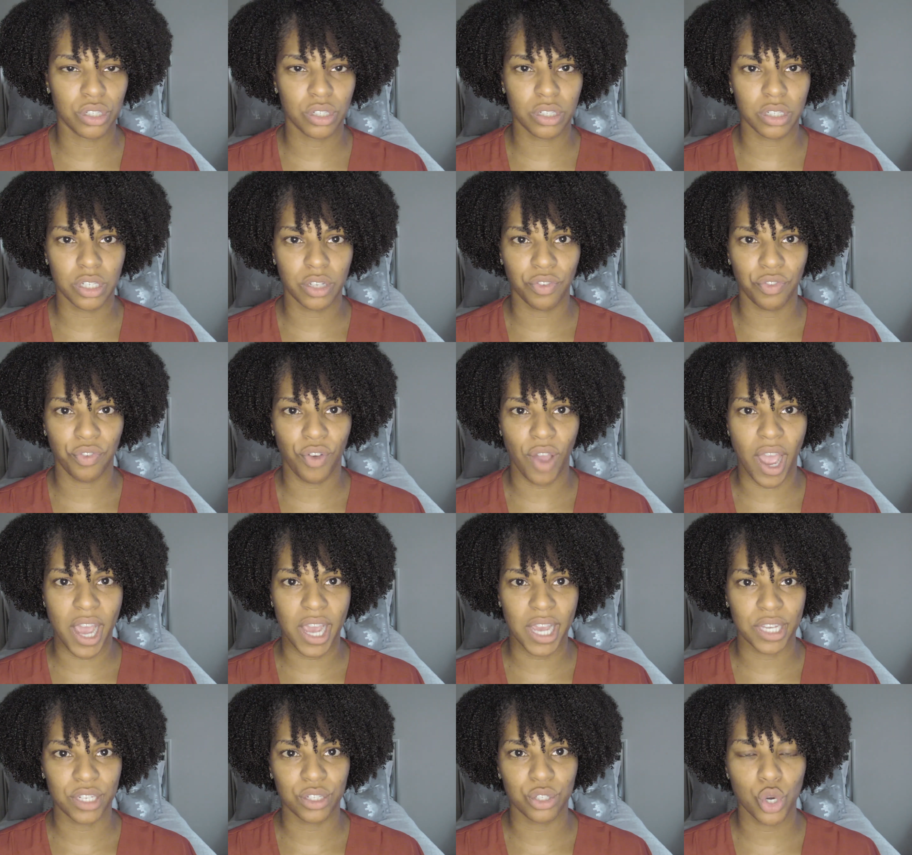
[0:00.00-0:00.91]

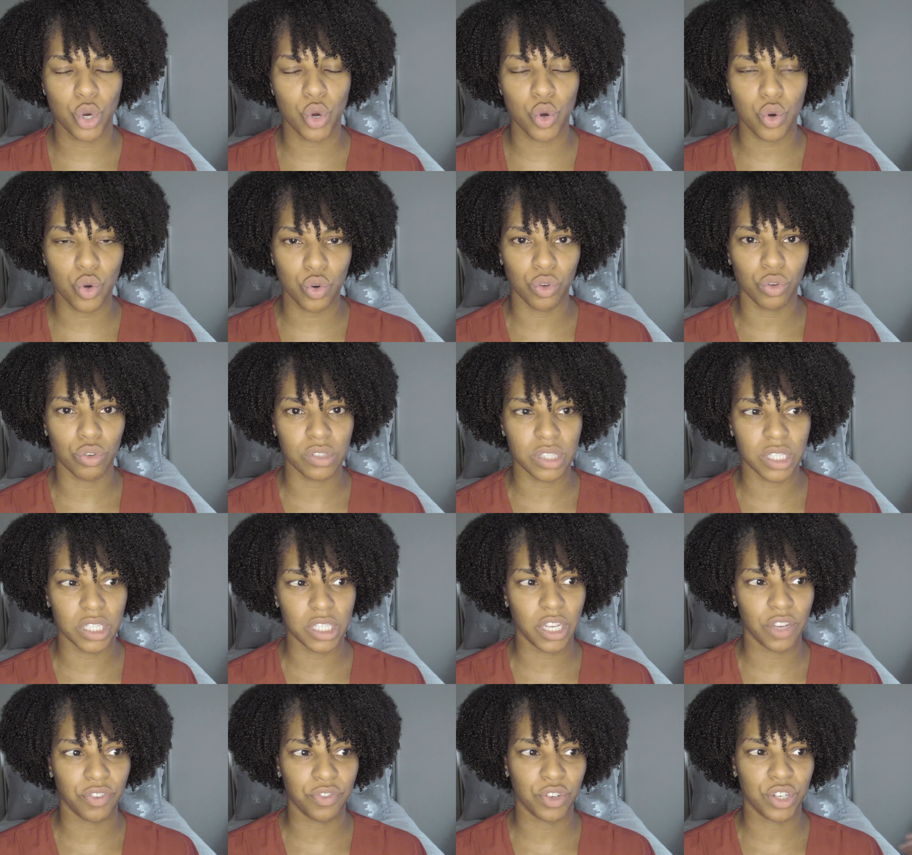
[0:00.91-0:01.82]
defined curls and
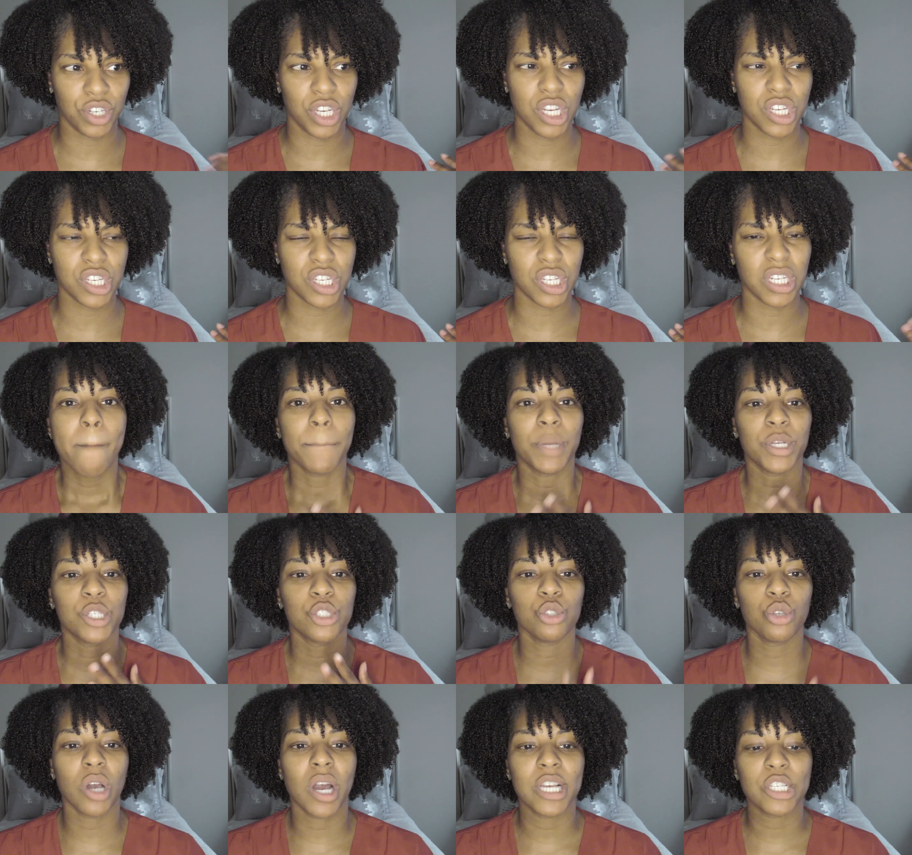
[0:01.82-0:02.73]
definition. But
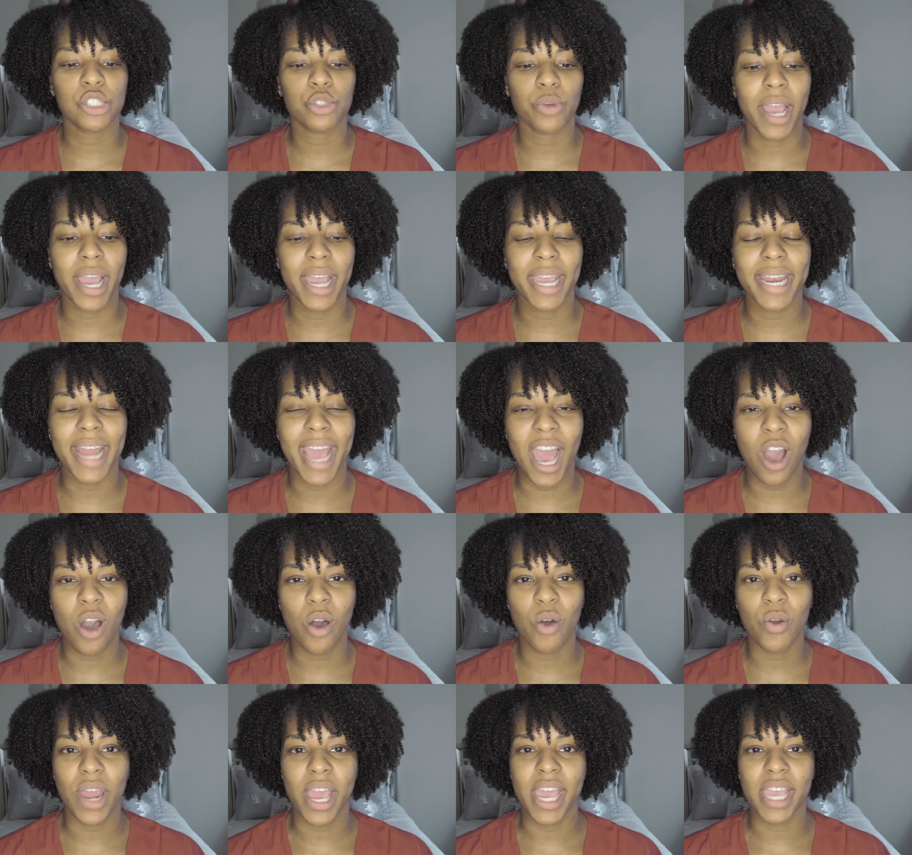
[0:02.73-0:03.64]
you guys try it
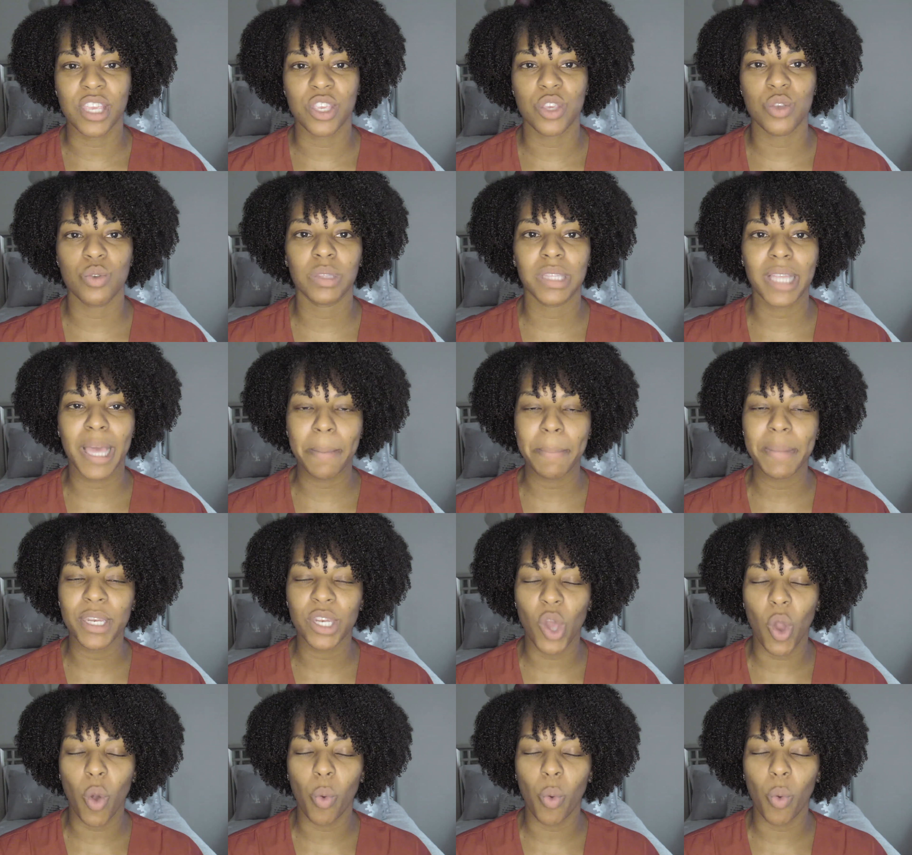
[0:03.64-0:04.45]
out and you let me know